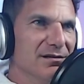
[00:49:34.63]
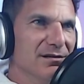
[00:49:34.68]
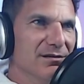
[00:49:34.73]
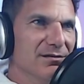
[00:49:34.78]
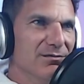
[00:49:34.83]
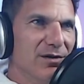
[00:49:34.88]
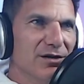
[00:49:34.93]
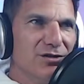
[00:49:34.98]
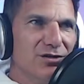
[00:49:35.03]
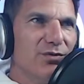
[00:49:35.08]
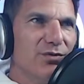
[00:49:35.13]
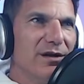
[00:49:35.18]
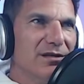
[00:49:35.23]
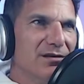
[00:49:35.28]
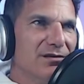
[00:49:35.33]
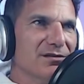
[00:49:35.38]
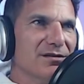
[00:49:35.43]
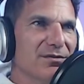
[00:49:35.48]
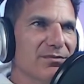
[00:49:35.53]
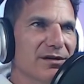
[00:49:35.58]
Why don't you wait
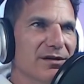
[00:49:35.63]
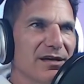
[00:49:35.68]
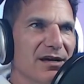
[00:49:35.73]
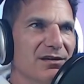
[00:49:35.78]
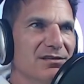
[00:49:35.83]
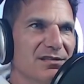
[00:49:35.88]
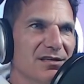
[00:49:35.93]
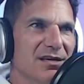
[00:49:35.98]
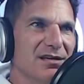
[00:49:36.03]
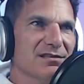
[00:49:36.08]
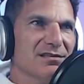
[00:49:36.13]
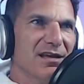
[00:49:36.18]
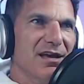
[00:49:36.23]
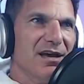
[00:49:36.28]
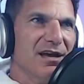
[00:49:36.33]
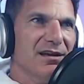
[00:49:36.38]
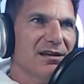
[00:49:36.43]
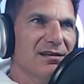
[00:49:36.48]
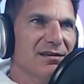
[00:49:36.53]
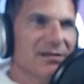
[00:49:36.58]
till somebody else says
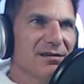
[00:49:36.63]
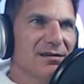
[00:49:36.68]
that?